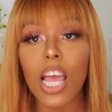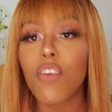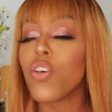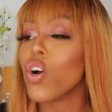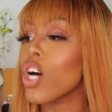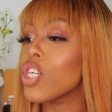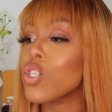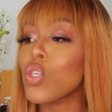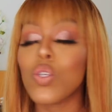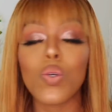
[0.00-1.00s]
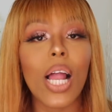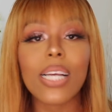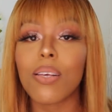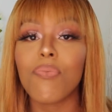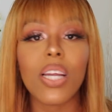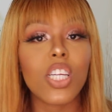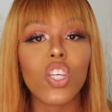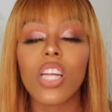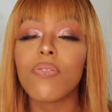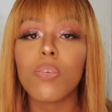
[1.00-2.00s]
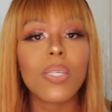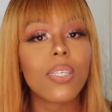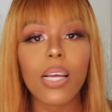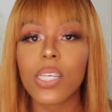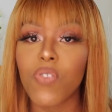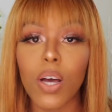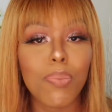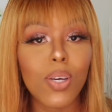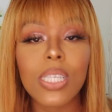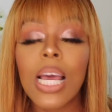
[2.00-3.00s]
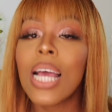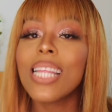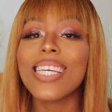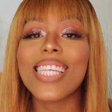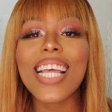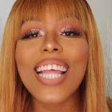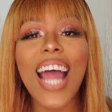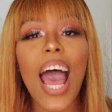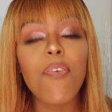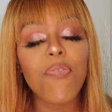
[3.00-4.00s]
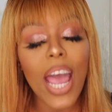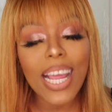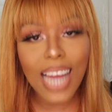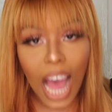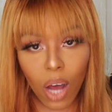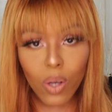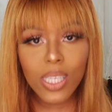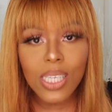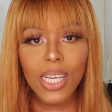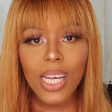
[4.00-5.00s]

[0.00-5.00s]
If you're going to do like some funny shit, you have to be slick as fuck, because the day that I find out,